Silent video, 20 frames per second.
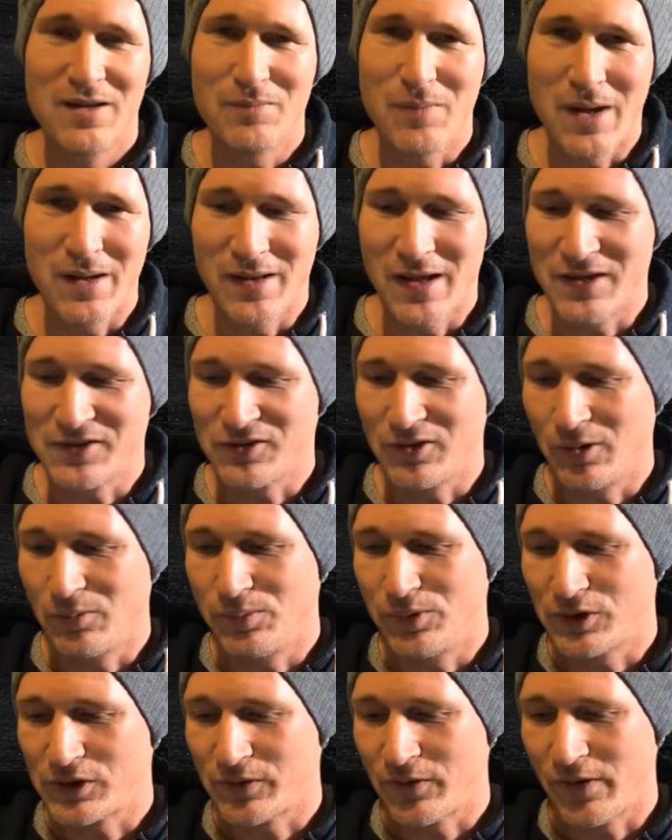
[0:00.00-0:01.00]
My last little
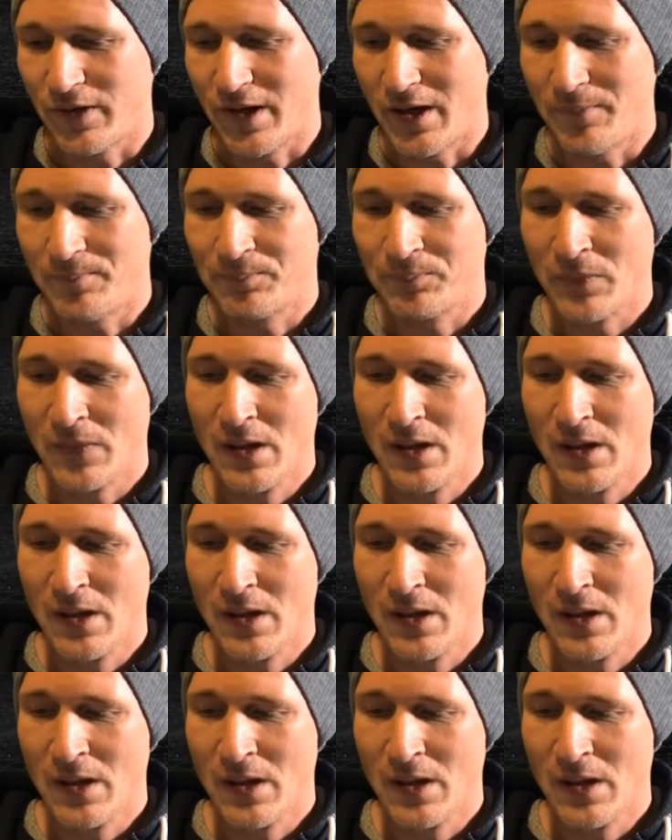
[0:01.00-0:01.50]
push for that.